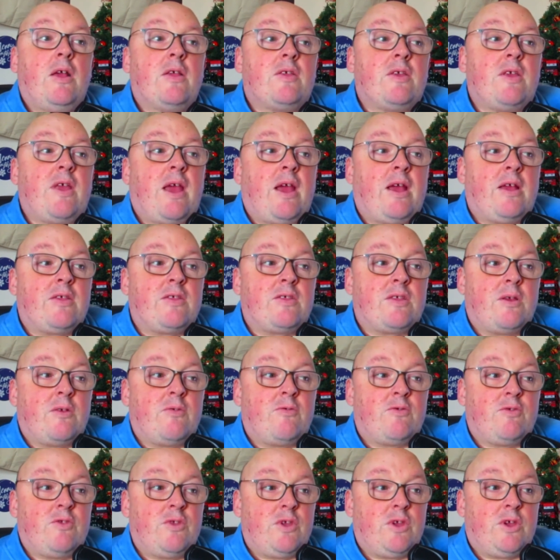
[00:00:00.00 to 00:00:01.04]
So yeah, so
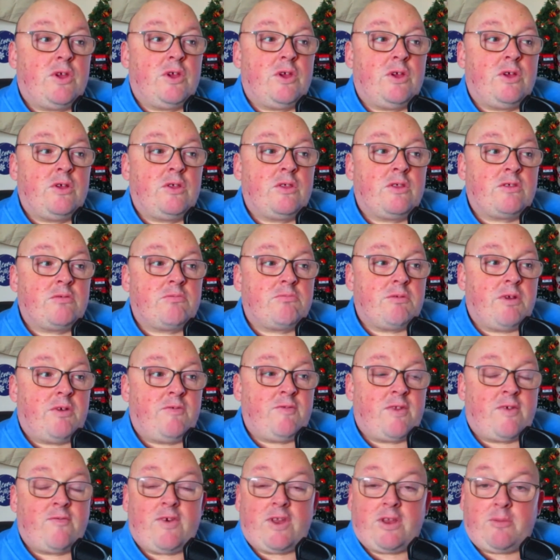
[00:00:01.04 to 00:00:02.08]
for the years,
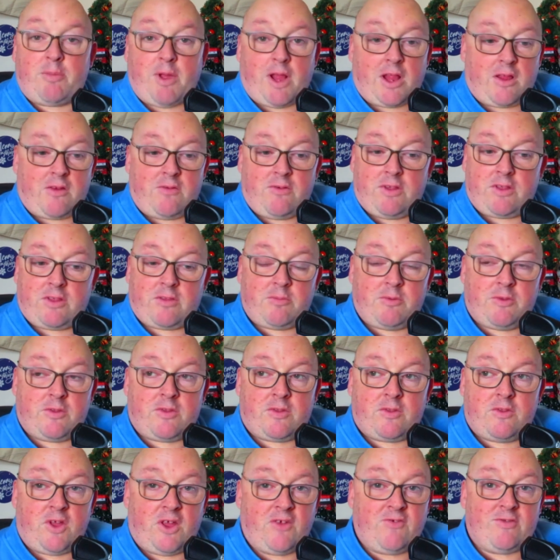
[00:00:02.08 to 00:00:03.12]
I've never had a bad
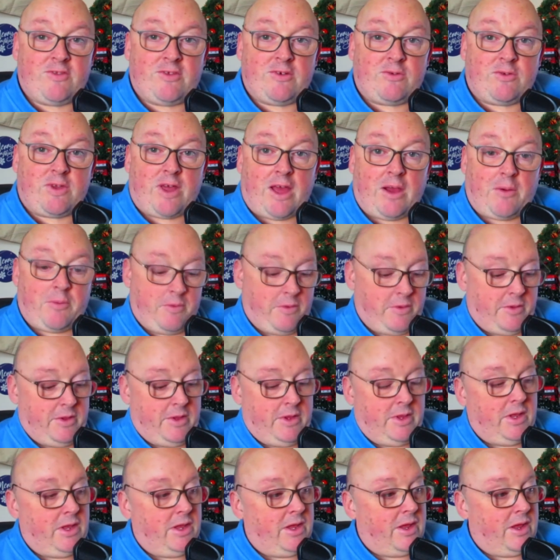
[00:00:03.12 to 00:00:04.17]
Christmas, not even till now.
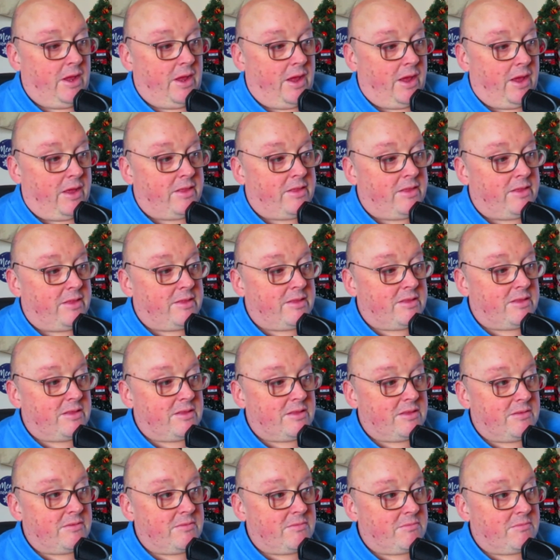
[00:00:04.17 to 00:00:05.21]
And